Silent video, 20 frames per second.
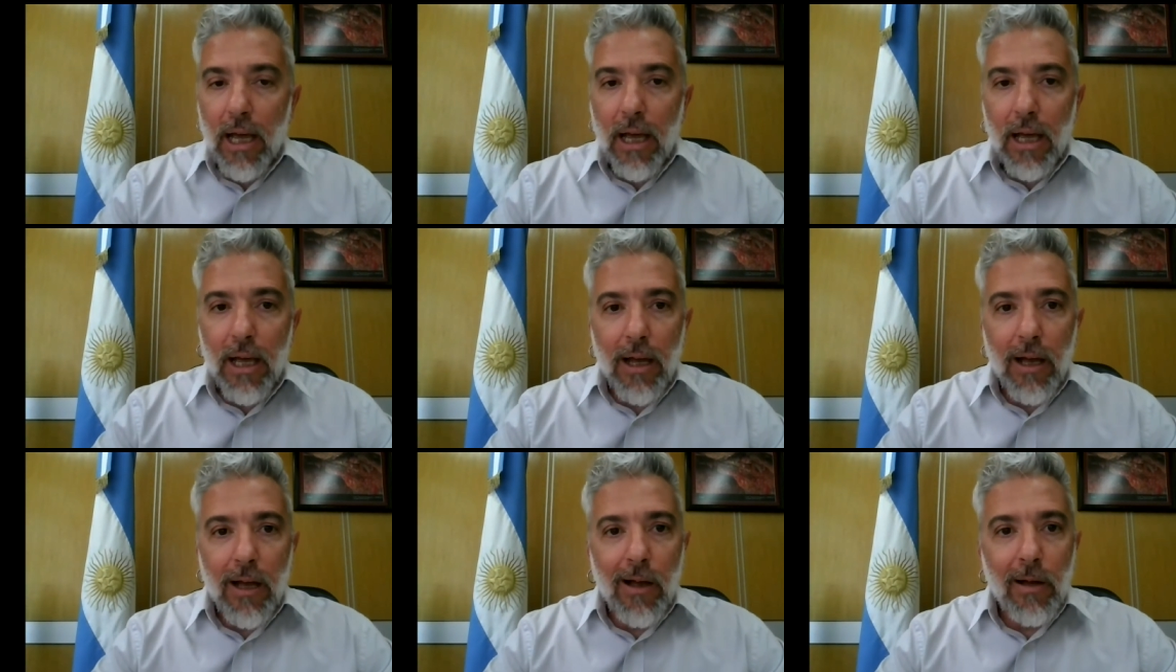
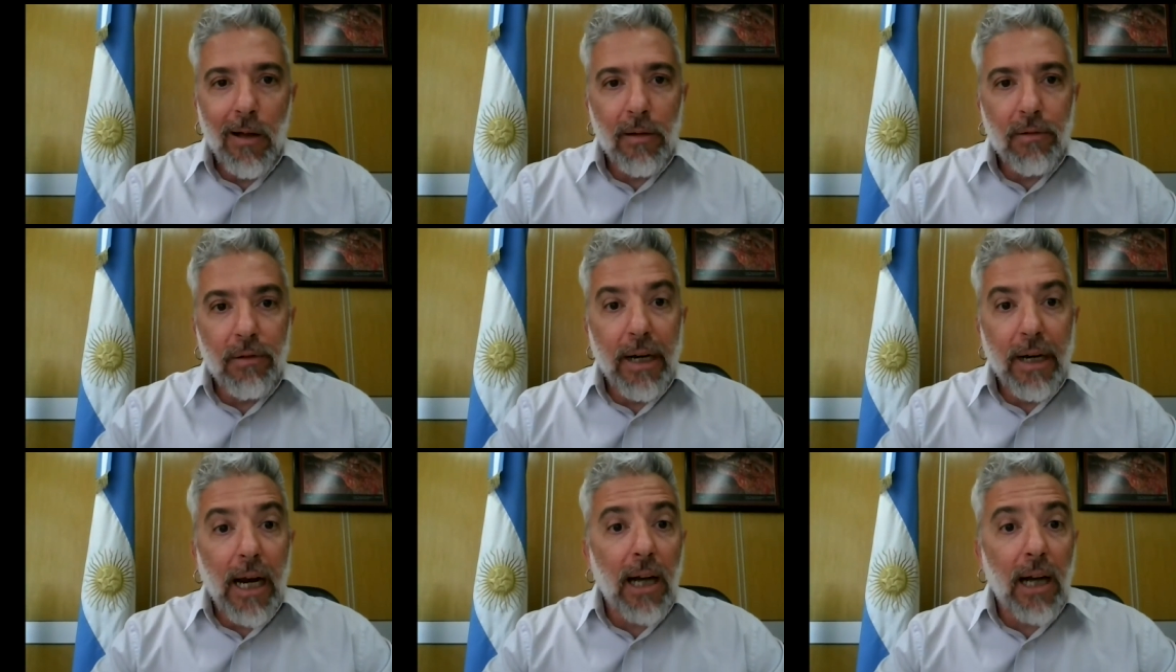Uh,
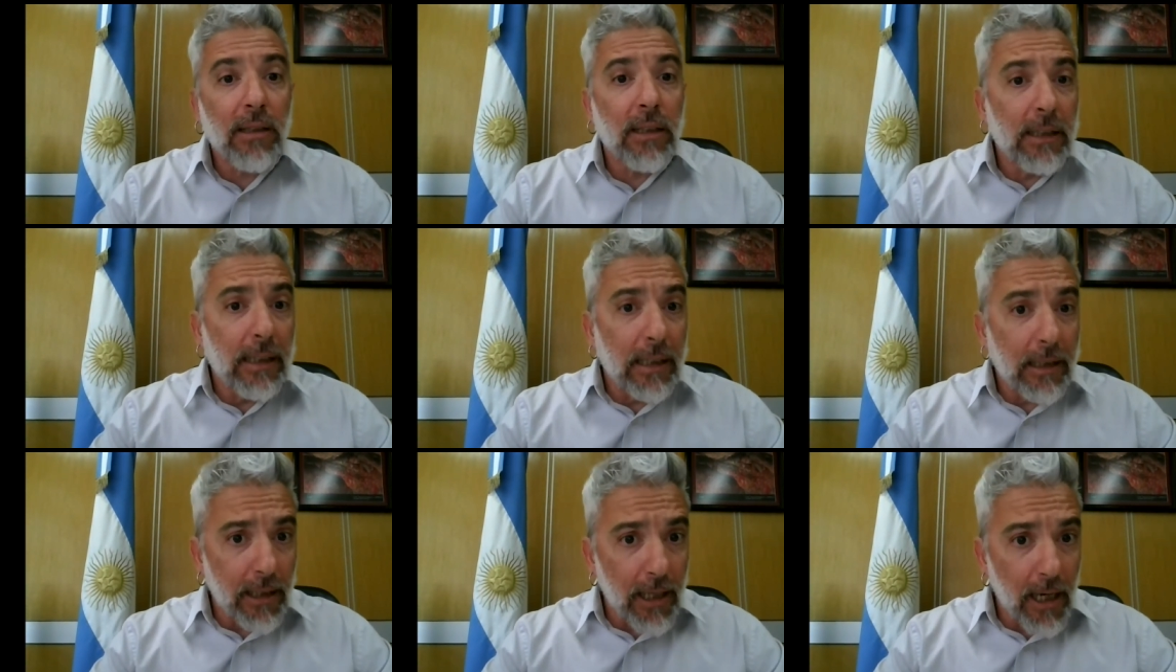regarding
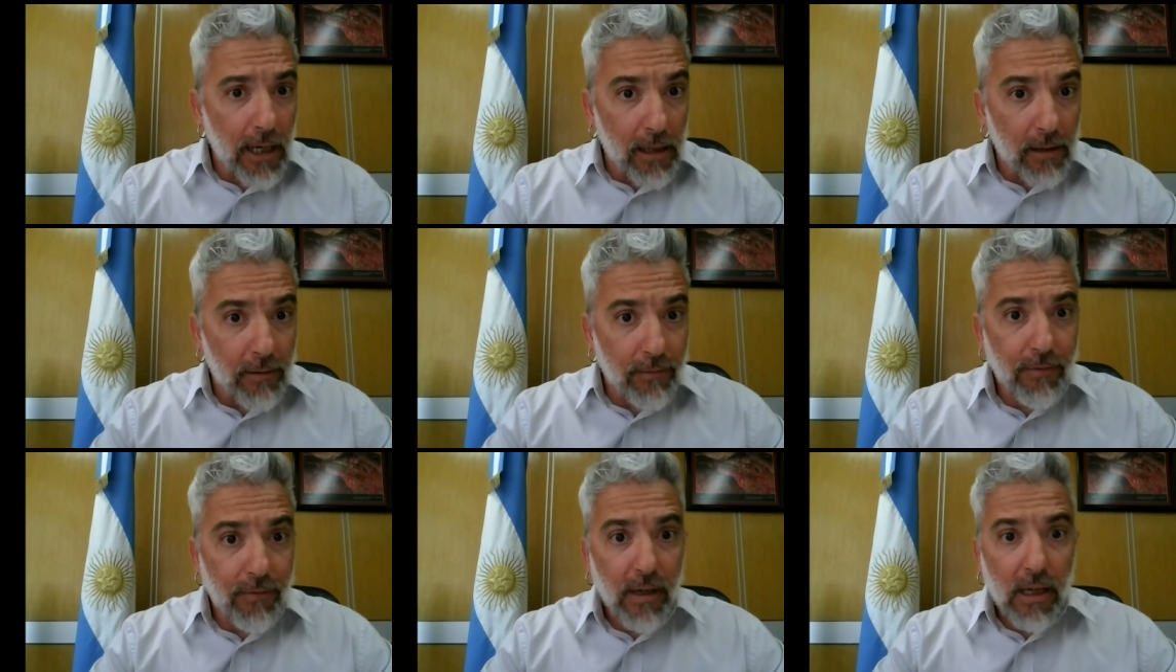the E A A
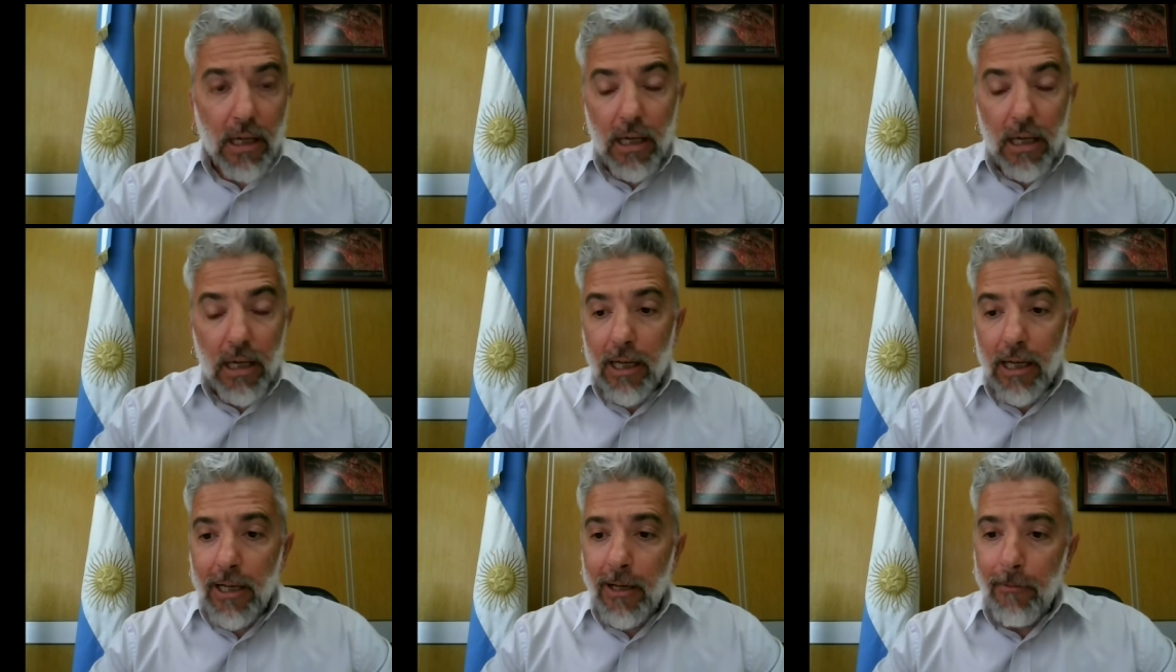F,
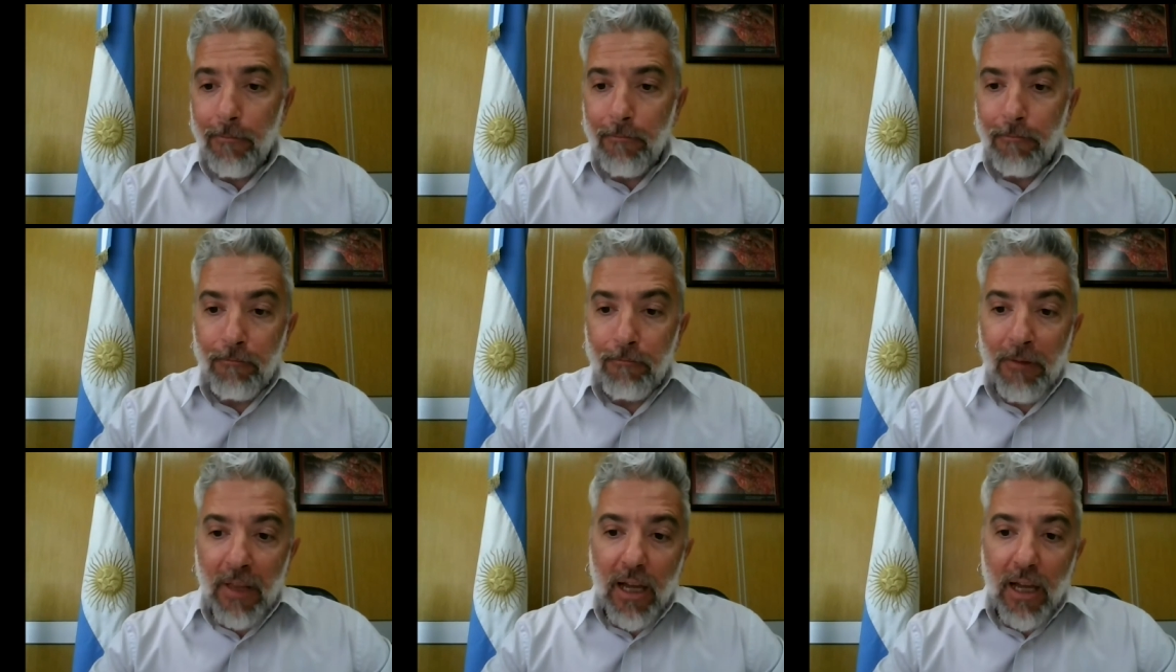
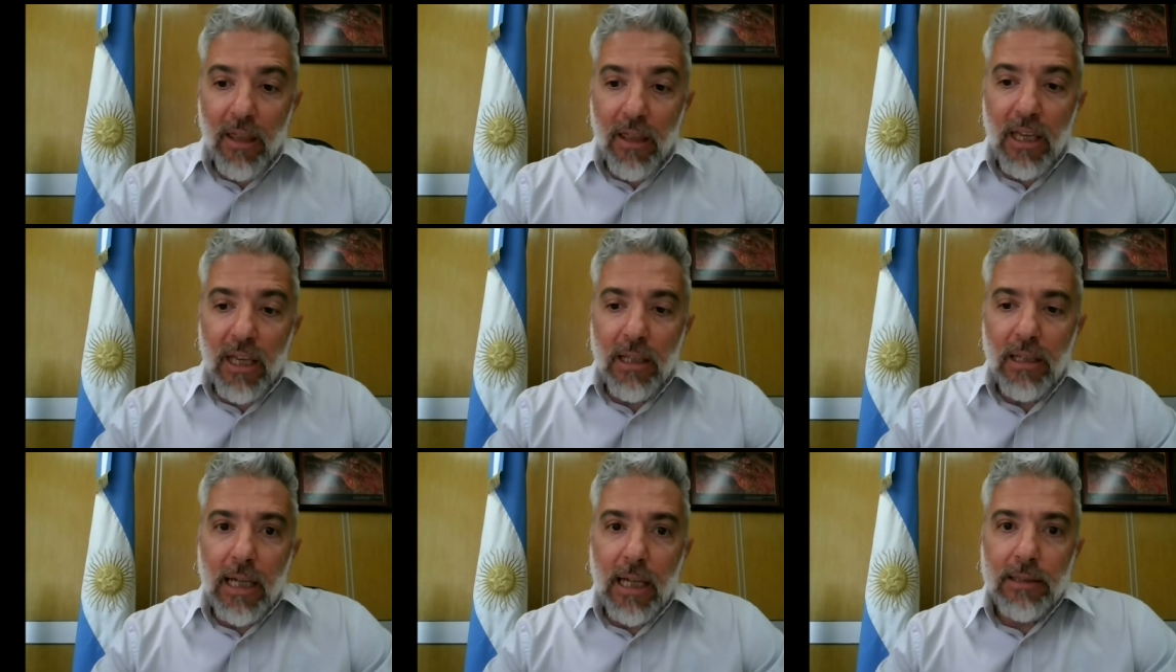um, I
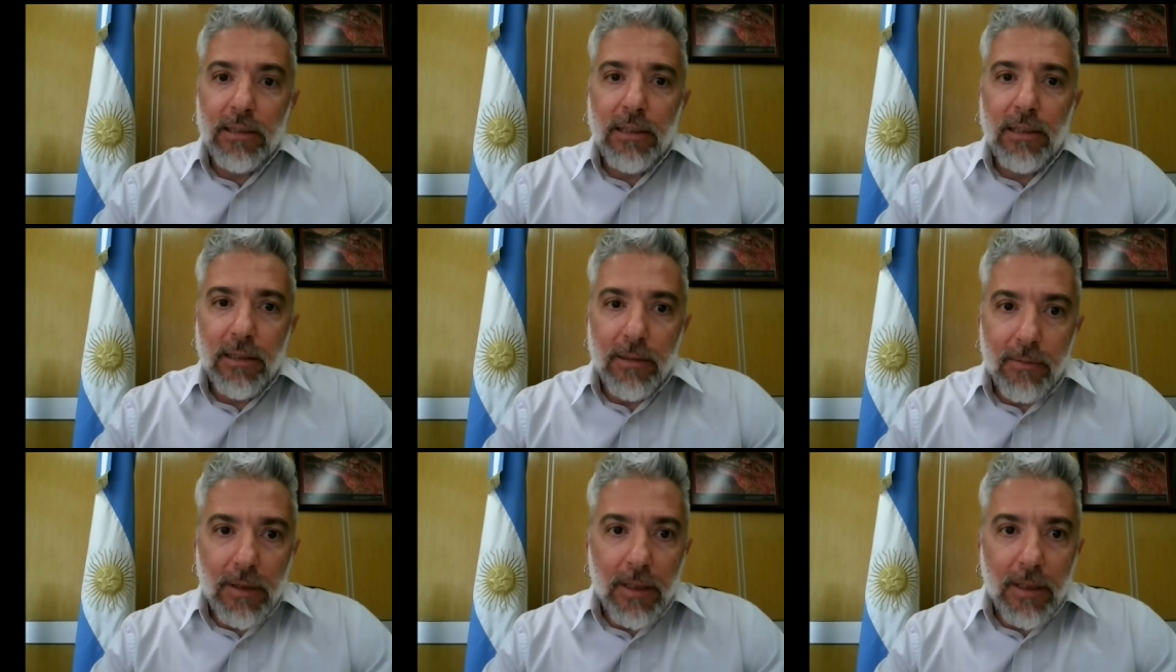think that